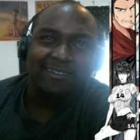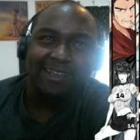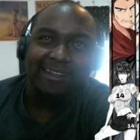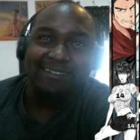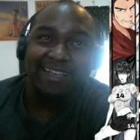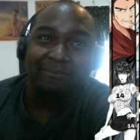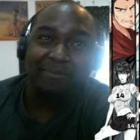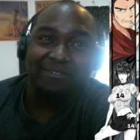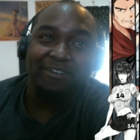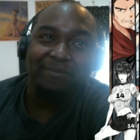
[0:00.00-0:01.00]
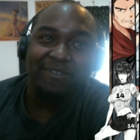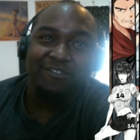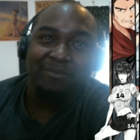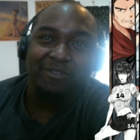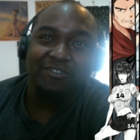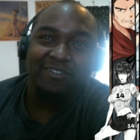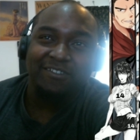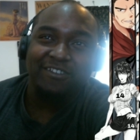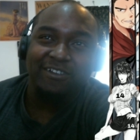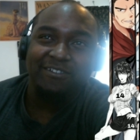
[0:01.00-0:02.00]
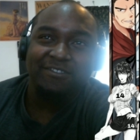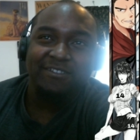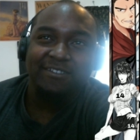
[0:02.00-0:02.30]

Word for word: and he's got missile. Yep, those are the missile launch codes.